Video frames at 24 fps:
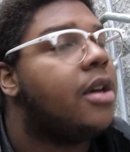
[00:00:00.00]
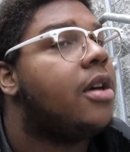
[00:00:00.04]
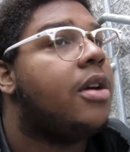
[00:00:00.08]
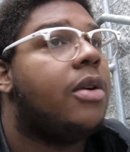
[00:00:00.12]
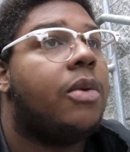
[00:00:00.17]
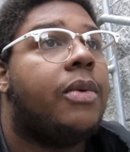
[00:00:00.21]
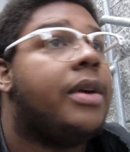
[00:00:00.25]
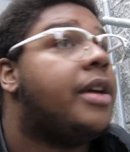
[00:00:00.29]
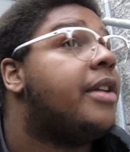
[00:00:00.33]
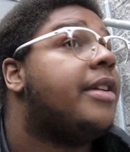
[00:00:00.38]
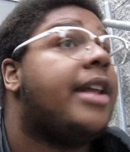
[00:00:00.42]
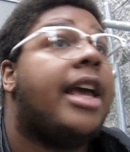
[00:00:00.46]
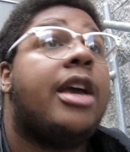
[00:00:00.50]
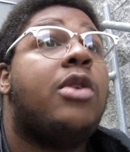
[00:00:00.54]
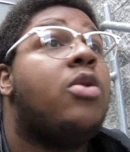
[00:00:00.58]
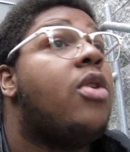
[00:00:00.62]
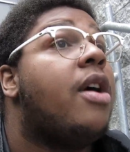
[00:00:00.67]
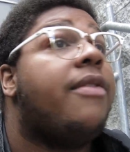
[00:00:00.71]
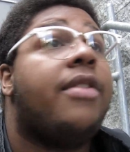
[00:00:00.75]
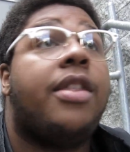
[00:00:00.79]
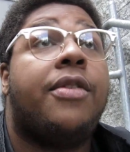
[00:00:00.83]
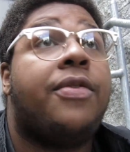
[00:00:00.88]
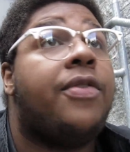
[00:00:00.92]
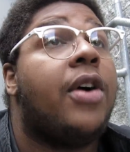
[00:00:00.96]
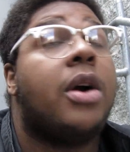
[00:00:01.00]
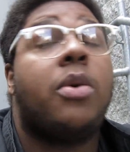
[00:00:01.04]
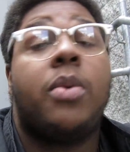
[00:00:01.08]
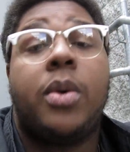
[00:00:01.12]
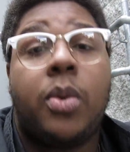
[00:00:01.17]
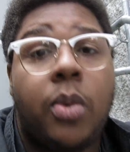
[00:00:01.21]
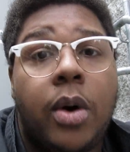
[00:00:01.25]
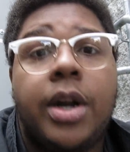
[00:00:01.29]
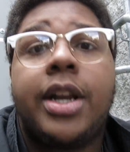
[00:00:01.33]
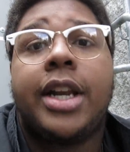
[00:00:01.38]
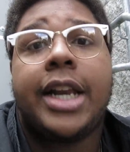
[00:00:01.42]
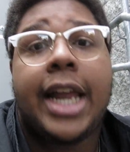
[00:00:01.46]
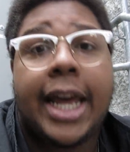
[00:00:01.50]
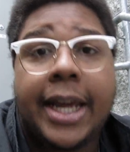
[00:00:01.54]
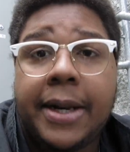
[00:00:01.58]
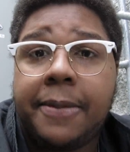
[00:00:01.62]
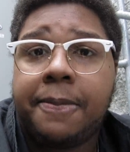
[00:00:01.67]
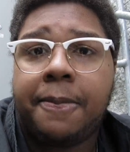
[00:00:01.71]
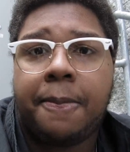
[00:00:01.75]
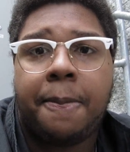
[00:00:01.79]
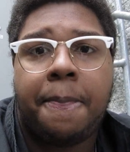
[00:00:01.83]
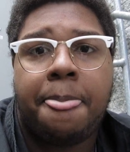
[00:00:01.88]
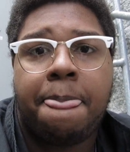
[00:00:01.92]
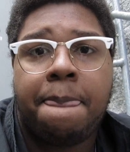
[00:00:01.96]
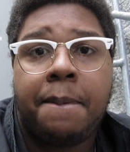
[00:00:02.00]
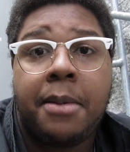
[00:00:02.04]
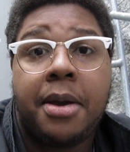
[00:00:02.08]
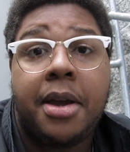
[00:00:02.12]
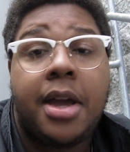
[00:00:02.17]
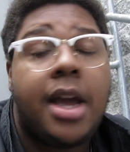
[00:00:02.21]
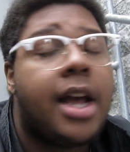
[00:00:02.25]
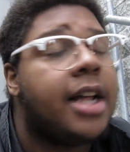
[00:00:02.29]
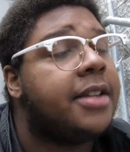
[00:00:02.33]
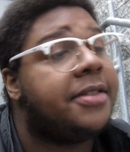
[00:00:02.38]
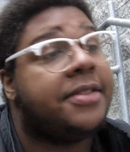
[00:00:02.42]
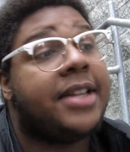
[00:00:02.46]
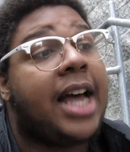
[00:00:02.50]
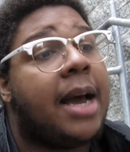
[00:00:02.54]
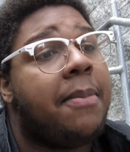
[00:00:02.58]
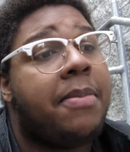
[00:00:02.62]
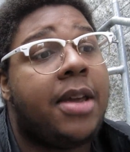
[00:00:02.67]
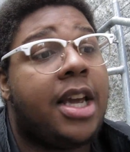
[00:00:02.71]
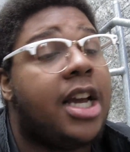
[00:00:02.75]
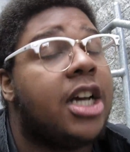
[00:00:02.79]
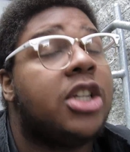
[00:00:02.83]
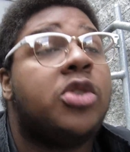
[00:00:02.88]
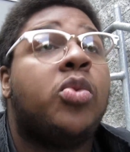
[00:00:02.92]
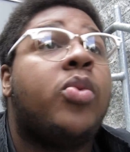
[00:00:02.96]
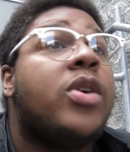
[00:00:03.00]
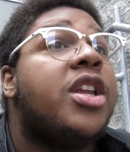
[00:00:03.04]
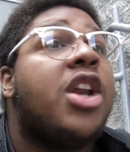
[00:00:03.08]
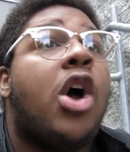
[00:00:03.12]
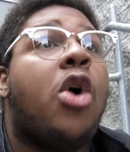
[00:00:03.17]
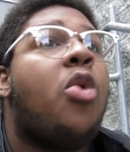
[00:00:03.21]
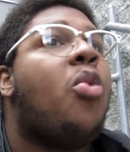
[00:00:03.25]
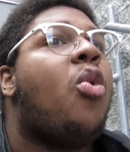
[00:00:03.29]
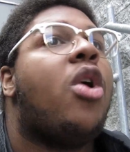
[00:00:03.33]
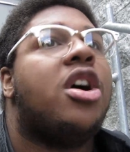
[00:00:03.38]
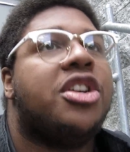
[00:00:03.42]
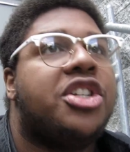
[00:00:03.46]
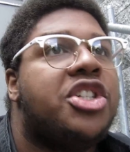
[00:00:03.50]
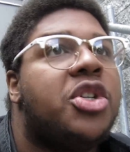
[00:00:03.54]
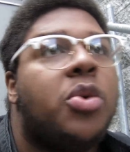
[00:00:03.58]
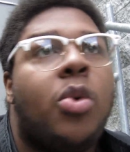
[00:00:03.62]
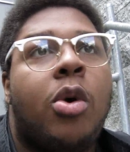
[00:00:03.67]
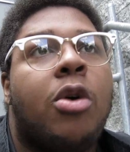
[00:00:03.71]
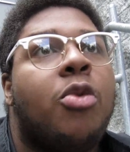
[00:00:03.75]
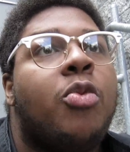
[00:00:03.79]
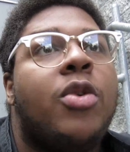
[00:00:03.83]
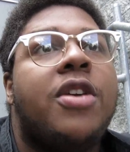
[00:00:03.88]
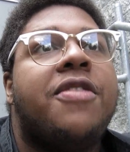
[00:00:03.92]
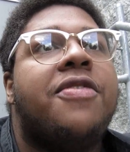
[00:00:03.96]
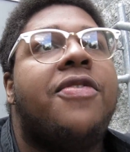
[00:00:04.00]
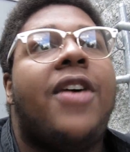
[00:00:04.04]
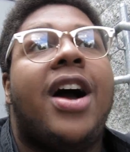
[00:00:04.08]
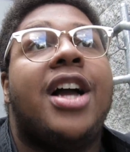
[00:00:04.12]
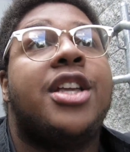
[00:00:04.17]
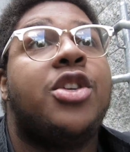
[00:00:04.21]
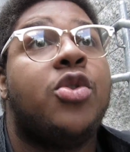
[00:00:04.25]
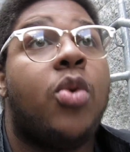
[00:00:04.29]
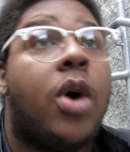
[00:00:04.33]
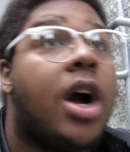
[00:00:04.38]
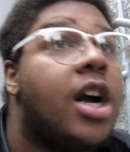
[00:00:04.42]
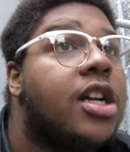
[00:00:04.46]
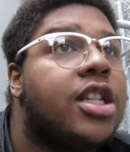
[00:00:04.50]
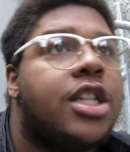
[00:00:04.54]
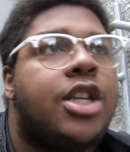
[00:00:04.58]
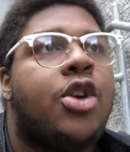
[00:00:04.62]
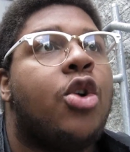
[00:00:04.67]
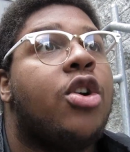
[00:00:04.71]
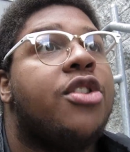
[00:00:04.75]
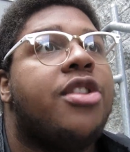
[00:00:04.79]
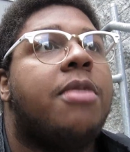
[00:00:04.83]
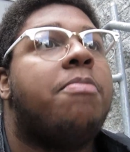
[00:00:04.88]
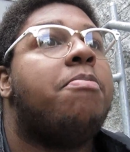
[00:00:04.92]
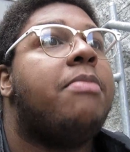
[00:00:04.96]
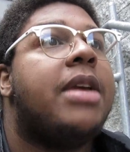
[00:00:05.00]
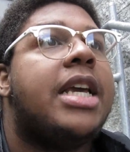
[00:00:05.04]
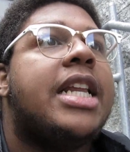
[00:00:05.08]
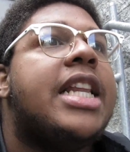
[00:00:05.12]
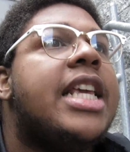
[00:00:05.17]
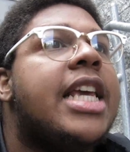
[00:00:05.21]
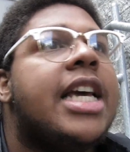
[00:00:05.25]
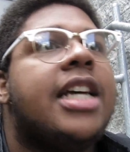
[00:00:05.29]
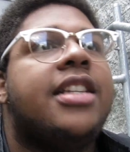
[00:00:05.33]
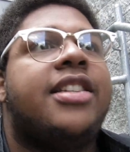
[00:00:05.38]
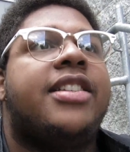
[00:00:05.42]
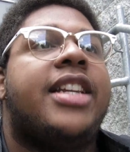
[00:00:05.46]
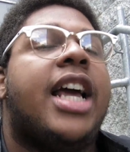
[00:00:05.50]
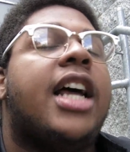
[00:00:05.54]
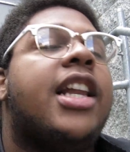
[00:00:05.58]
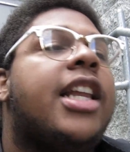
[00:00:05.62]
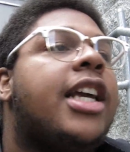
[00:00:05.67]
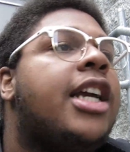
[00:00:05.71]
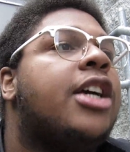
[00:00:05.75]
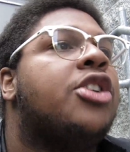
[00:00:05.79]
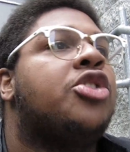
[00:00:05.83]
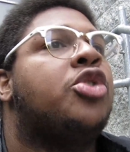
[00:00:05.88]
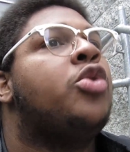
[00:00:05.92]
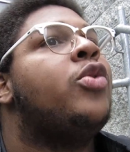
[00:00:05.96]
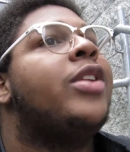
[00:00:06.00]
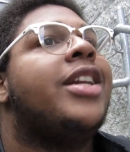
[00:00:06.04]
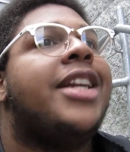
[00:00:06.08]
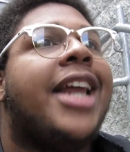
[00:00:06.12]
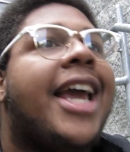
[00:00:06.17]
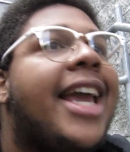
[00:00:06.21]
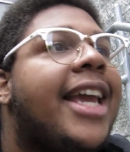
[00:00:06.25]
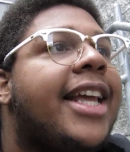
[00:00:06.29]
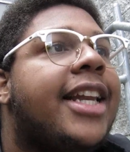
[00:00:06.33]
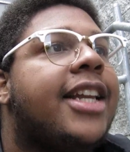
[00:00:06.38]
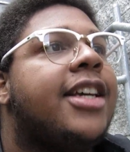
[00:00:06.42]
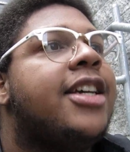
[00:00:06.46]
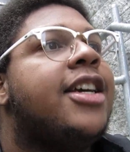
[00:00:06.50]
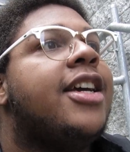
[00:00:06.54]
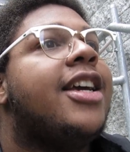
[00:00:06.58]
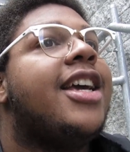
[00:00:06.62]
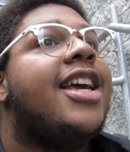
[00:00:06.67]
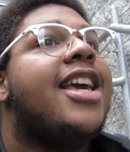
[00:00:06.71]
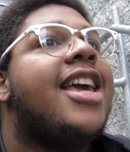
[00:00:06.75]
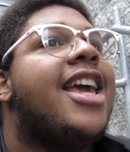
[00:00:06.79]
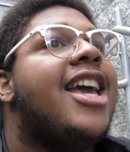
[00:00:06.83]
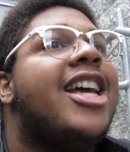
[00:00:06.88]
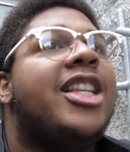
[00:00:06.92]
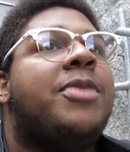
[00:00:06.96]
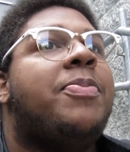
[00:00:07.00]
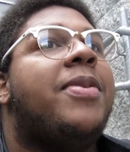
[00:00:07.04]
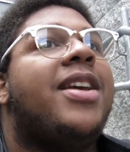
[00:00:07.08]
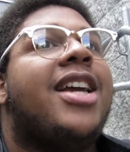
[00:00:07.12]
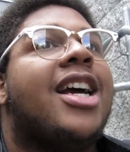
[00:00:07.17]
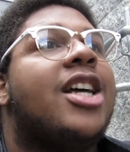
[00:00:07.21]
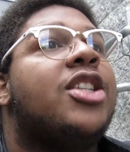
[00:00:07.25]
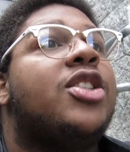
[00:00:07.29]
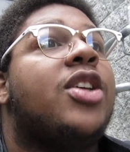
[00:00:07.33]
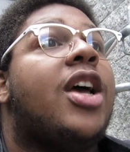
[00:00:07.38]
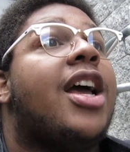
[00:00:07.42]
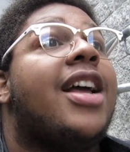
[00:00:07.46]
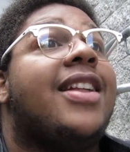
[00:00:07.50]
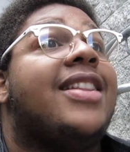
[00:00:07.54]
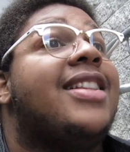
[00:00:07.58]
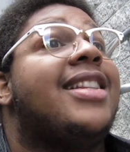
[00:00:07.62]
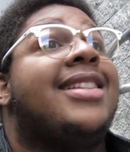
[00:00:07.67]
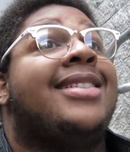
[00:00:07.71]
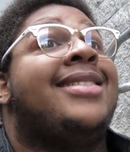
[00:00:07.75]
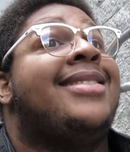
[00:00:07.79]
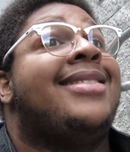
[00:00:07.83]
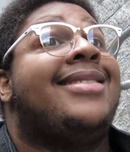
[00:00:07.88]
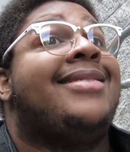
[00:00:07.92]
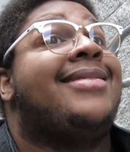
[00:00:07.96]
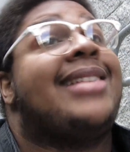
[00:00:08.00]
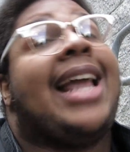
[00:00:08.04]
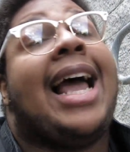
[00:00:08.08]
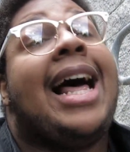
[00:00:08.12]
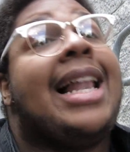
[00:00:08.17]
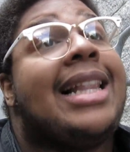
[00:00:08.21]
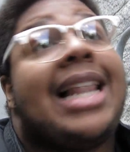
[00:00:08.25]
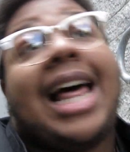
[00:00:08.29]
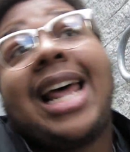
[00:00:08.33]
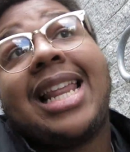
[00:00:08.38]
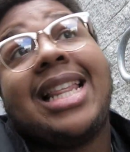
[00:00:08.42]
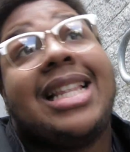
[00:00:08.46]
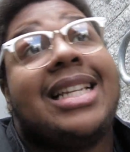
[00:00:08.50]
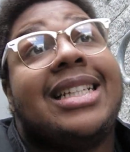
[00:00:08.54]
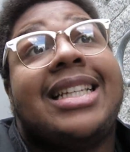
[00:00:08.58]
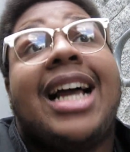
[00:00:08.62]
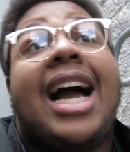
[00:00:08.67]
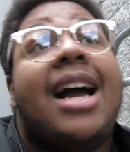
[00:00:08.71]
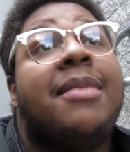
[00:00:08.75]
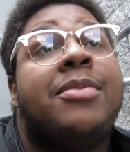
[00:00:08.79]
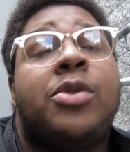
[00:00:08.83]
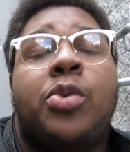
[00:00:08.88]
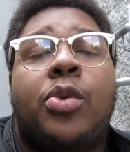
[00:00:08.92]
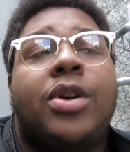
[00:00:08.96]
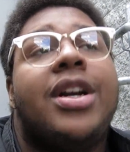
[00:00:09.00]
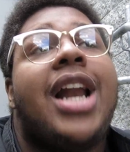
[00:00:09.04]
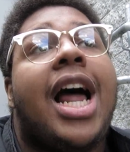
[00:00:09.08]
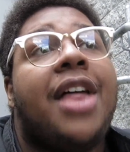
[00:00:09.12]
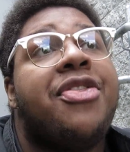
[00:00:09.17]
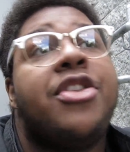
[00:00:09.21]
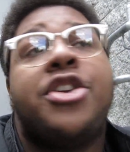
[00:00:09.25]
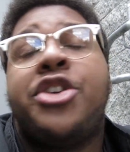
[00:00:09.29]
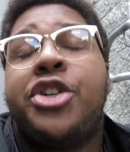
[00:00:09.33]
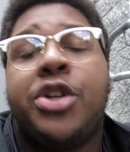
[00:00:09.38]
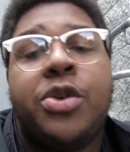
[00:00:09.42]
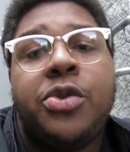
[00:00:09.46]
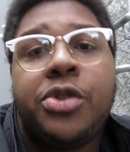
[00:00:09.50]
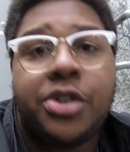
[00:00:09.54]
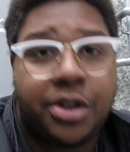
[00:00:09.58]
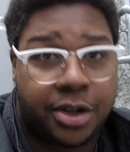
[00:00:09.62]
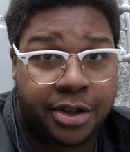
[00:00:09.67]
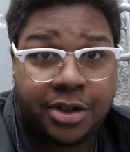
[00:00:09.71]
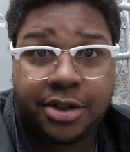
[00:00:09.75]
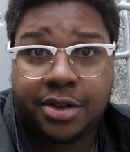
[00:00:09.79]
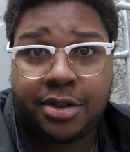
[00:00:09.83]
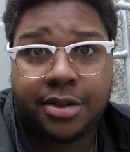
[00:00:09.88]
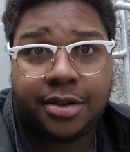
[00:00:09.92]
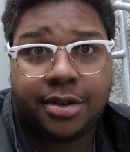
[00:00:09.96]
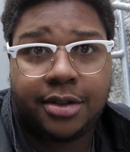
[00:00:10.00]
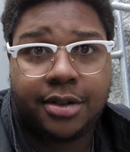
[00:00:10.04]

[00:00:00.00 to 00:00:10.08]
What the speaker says: We can date whoever the fuck we want to date. It's not because we don't want you or we find you ugly or the media is telling us who to date. It's because a lot of the times we're not the choosers.